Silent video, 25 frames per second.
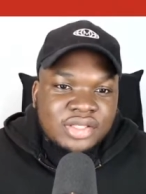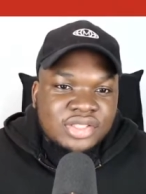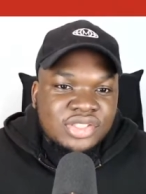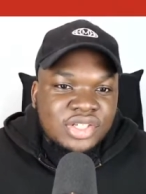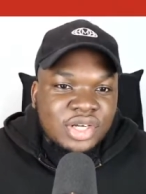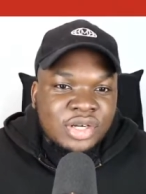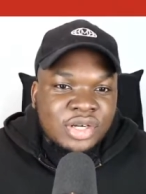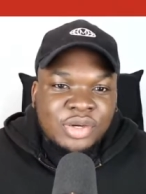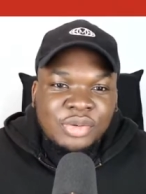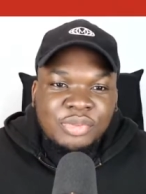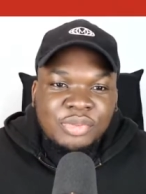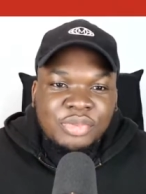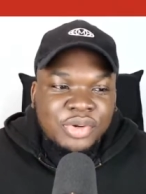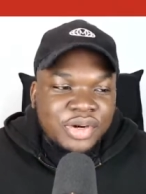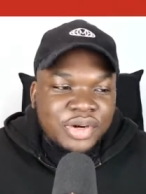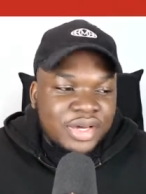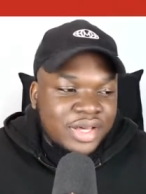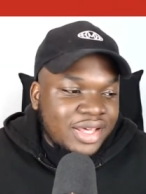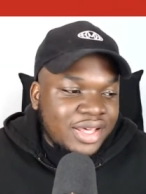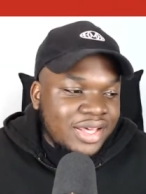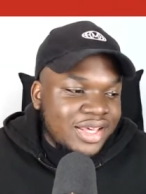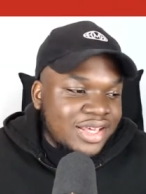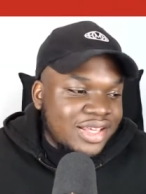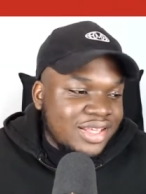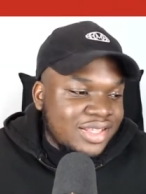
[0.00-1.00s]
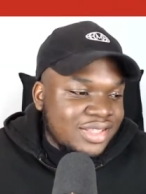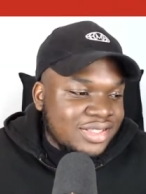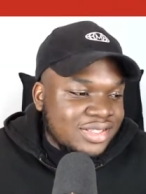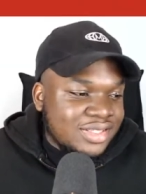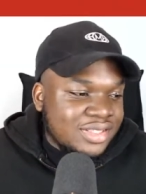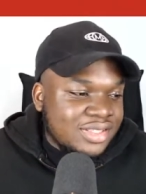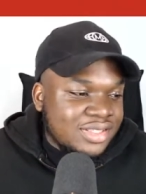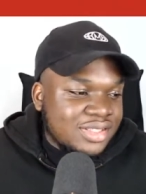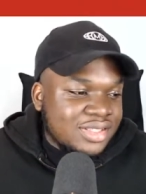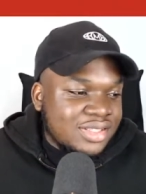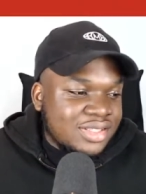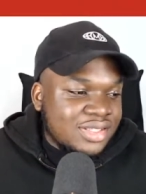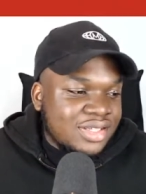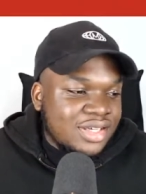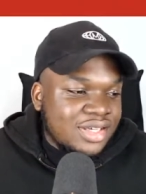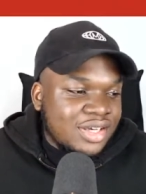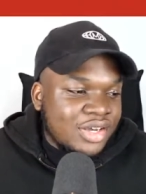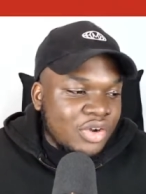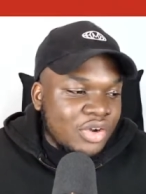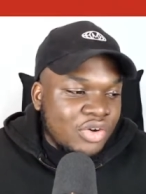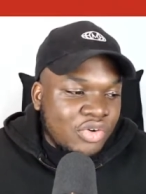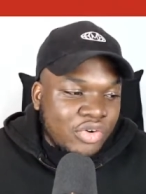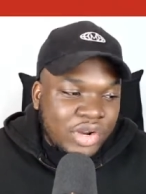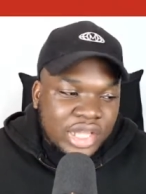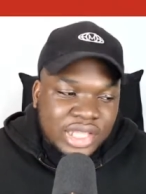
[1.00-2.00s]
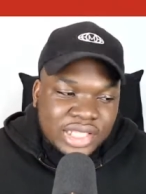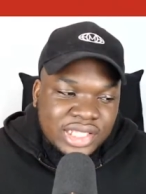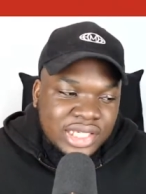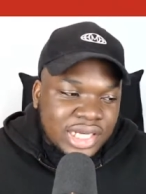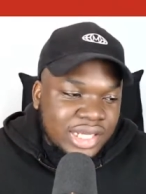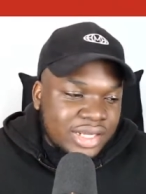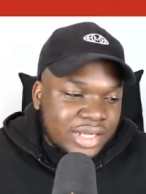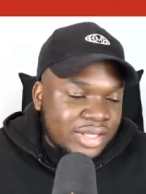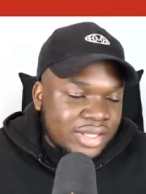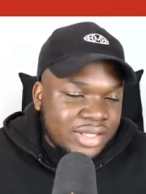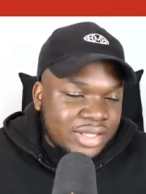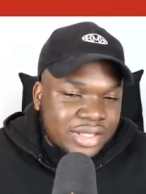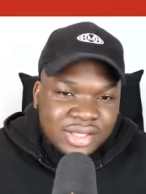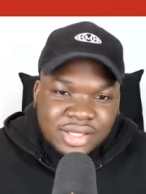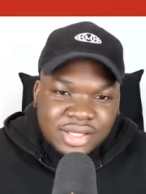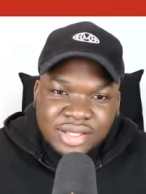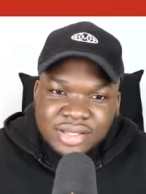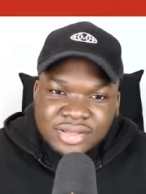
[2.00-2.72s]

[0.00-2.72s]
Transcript: Jungle Boy is a great talent.